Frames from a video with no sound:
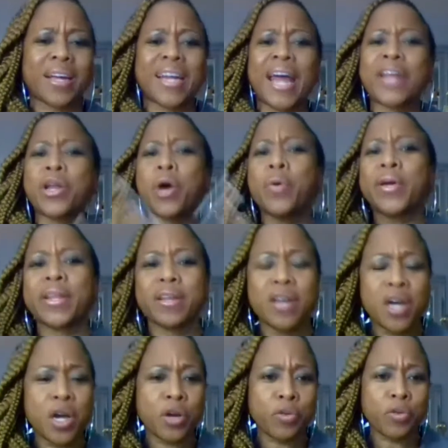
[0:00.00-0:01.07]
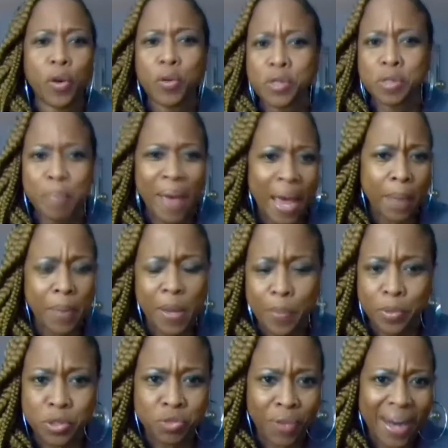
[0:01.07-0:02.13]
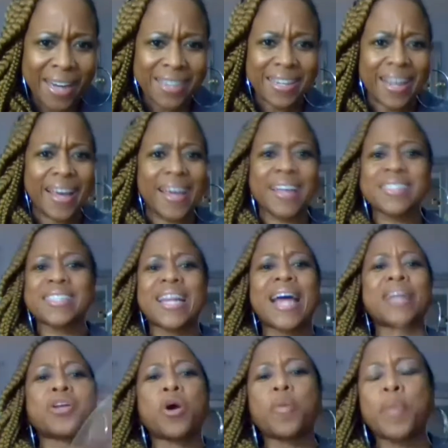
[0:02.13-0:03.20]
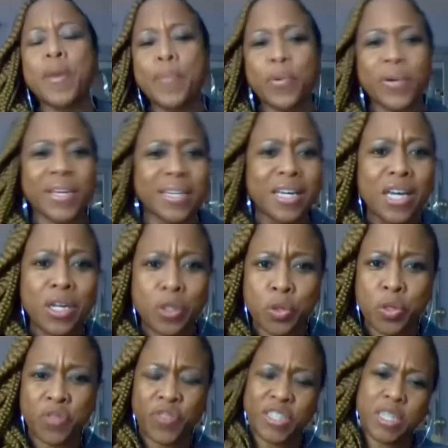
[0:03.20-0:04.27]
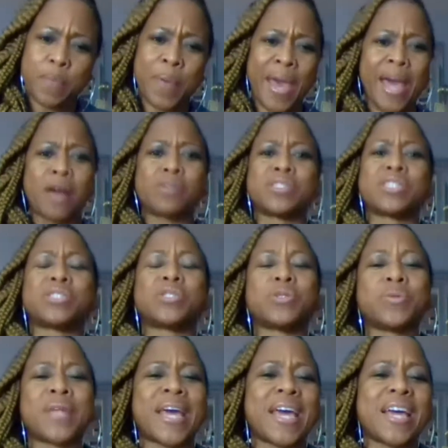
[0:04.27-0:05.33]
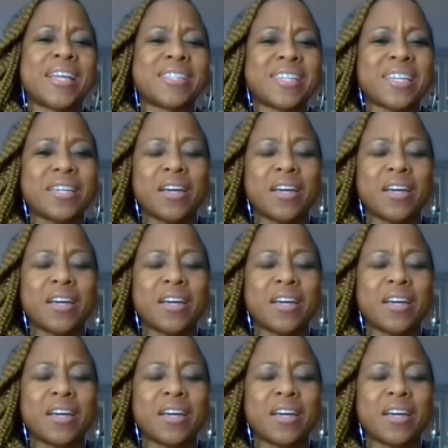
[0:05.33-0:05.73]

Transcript: and I know it grows back people's right legs, and I know people can lose 50 pounds in 2 days,